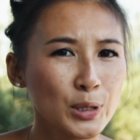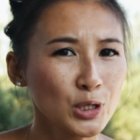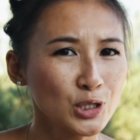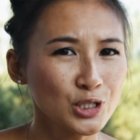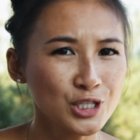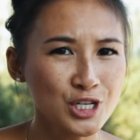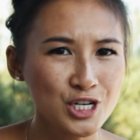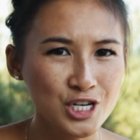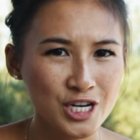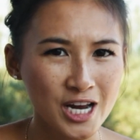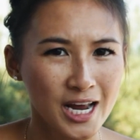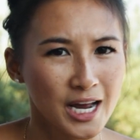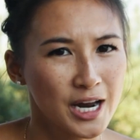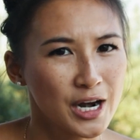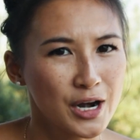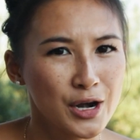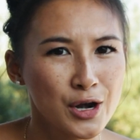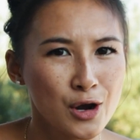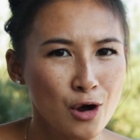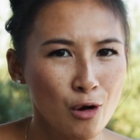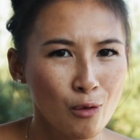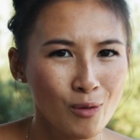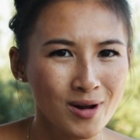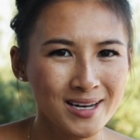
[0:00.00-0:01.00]
Bullshit,
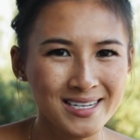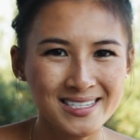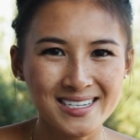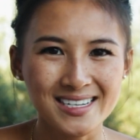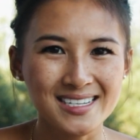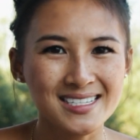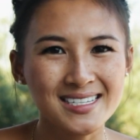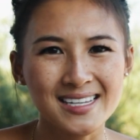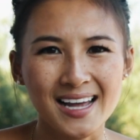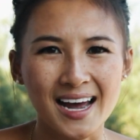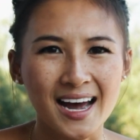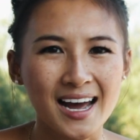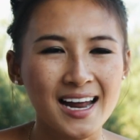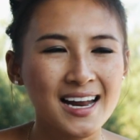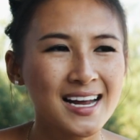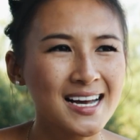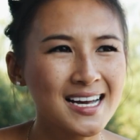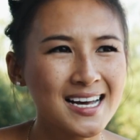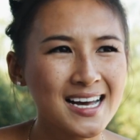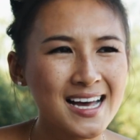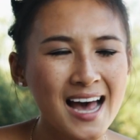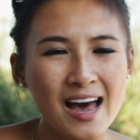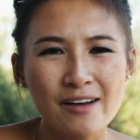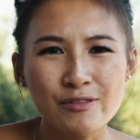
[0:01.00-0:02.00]
no one does that.
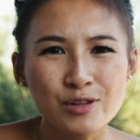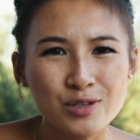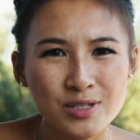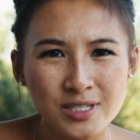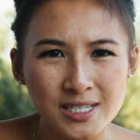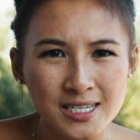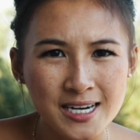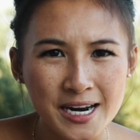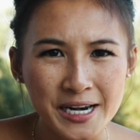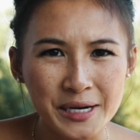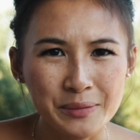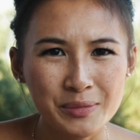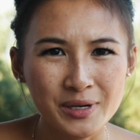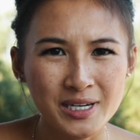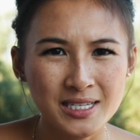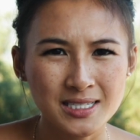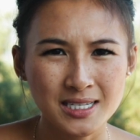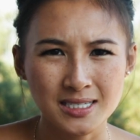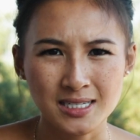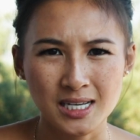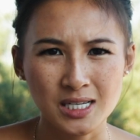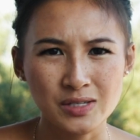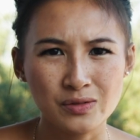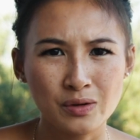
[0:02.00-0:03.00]
Have you seen anybody
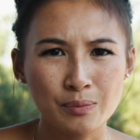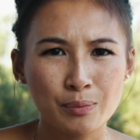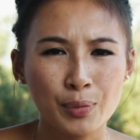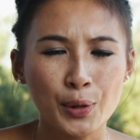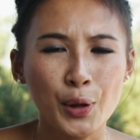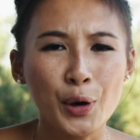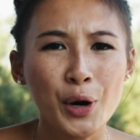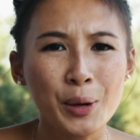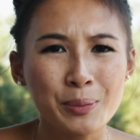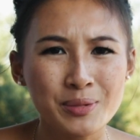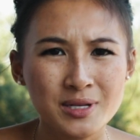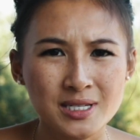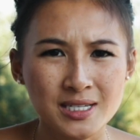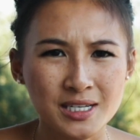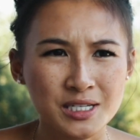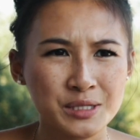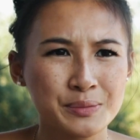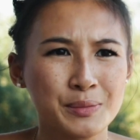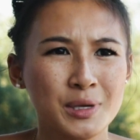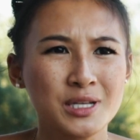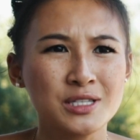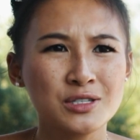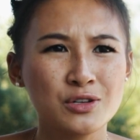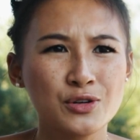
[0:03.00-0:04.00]
successful blow up in
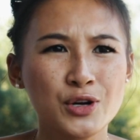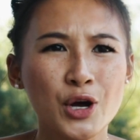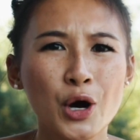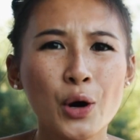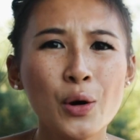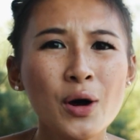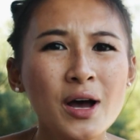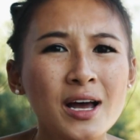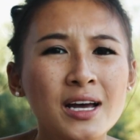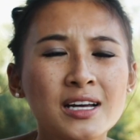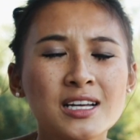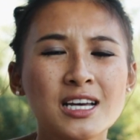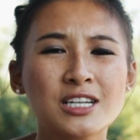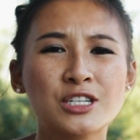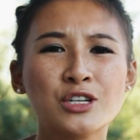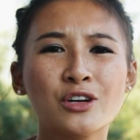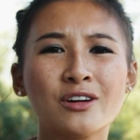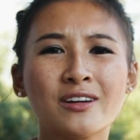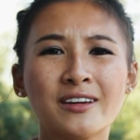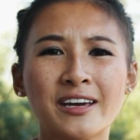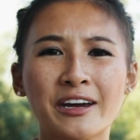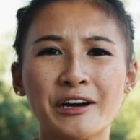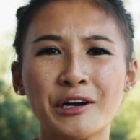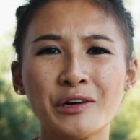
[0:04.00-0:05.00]
6 months? No. It
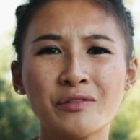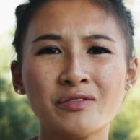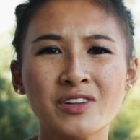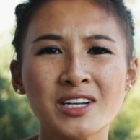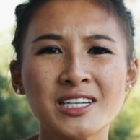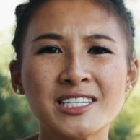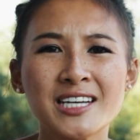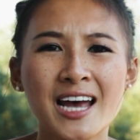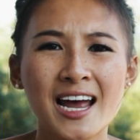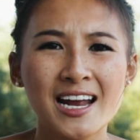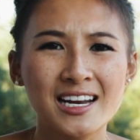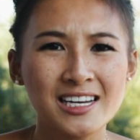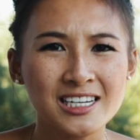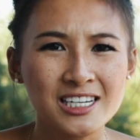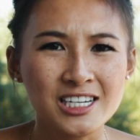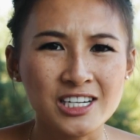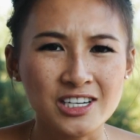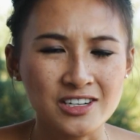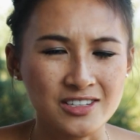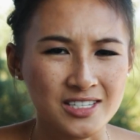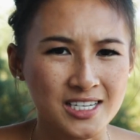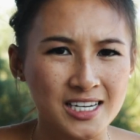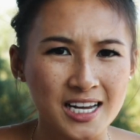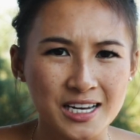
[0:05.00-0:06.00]
took Gary Vee 10
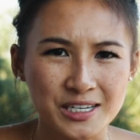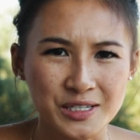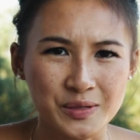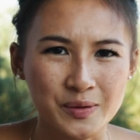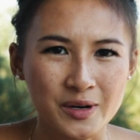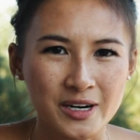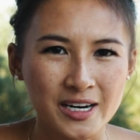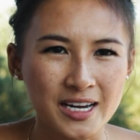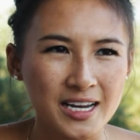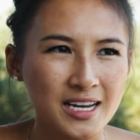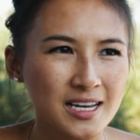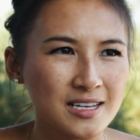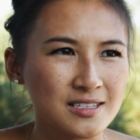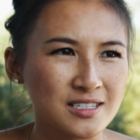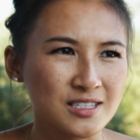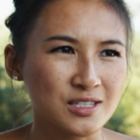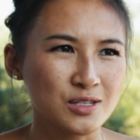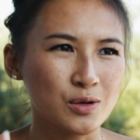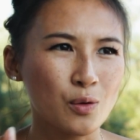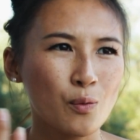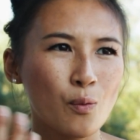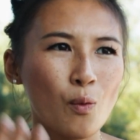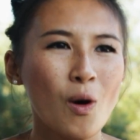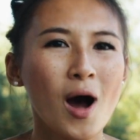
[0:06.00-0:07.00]
years to get to where he is.
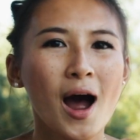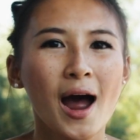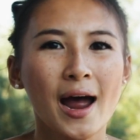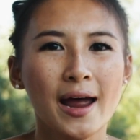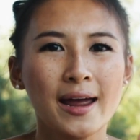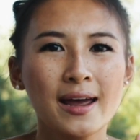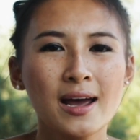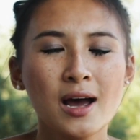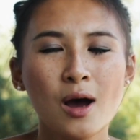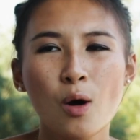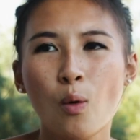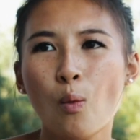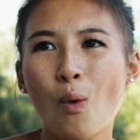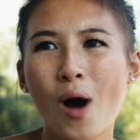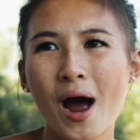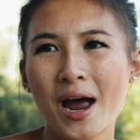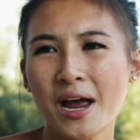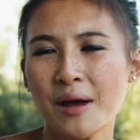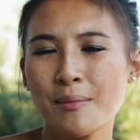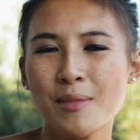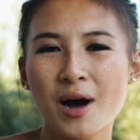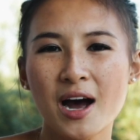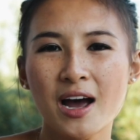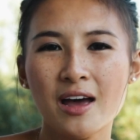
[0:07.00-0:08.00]
So why? Why
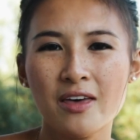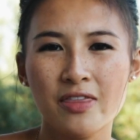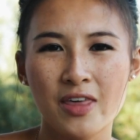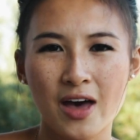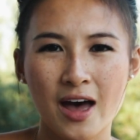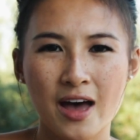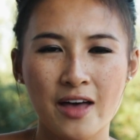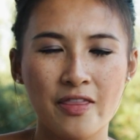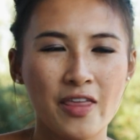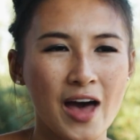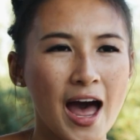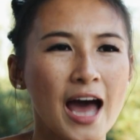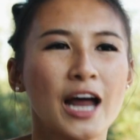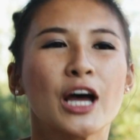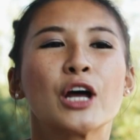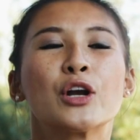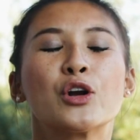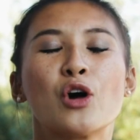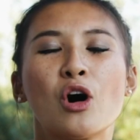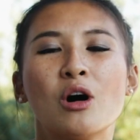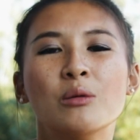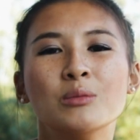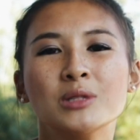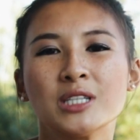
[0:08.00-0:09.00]
am I that
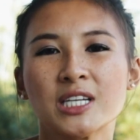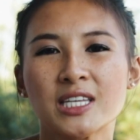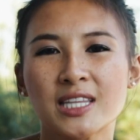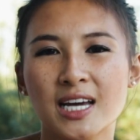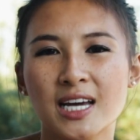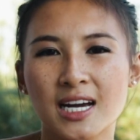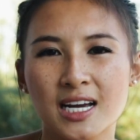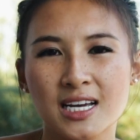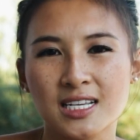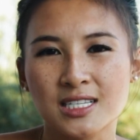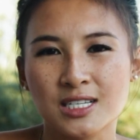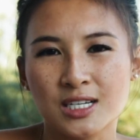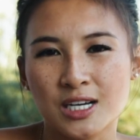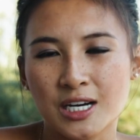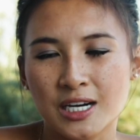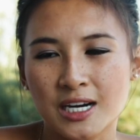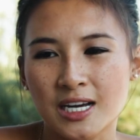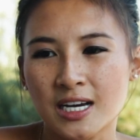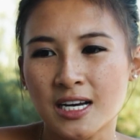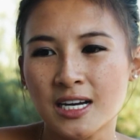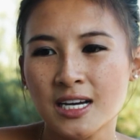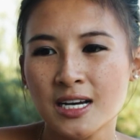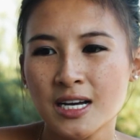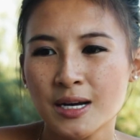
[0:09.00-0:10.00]
anomaly that is
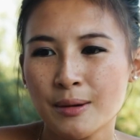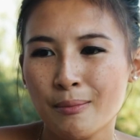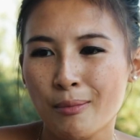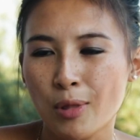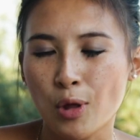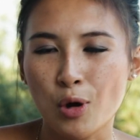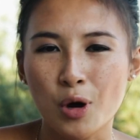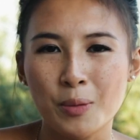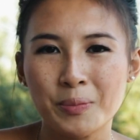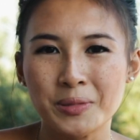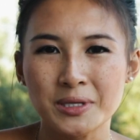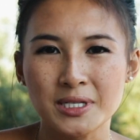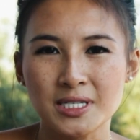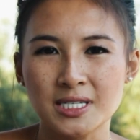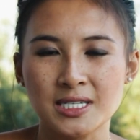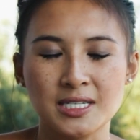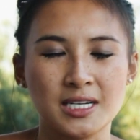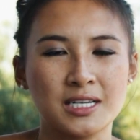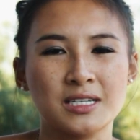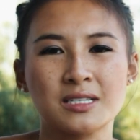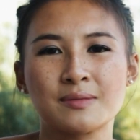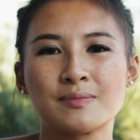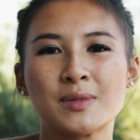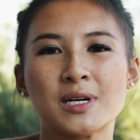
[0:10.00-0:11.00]
gonna blow up in
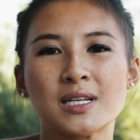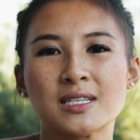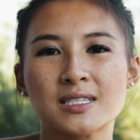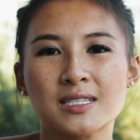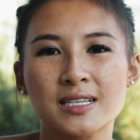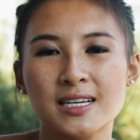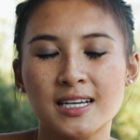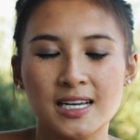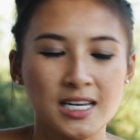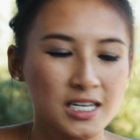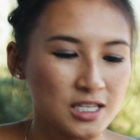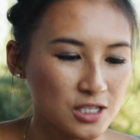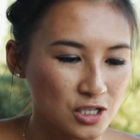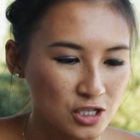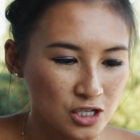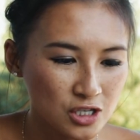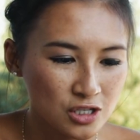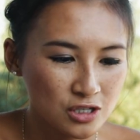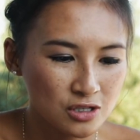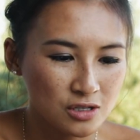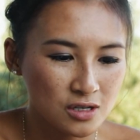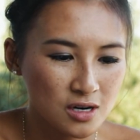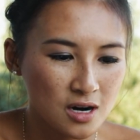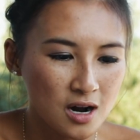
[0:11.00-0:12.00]
6 months? Like, it's
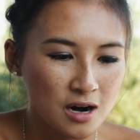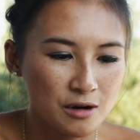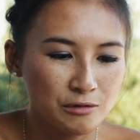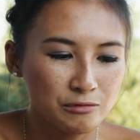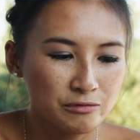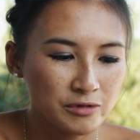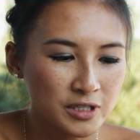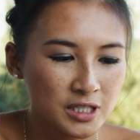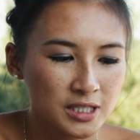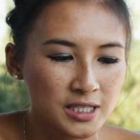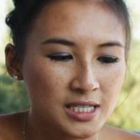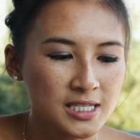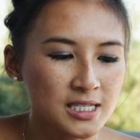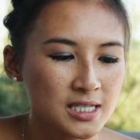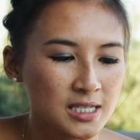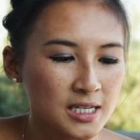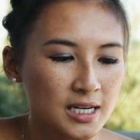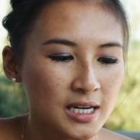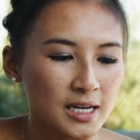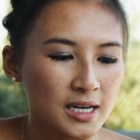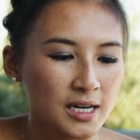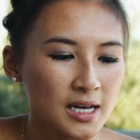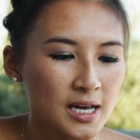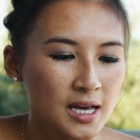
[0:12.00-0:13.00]
just
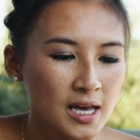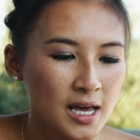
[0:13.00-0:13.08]
unrealistic.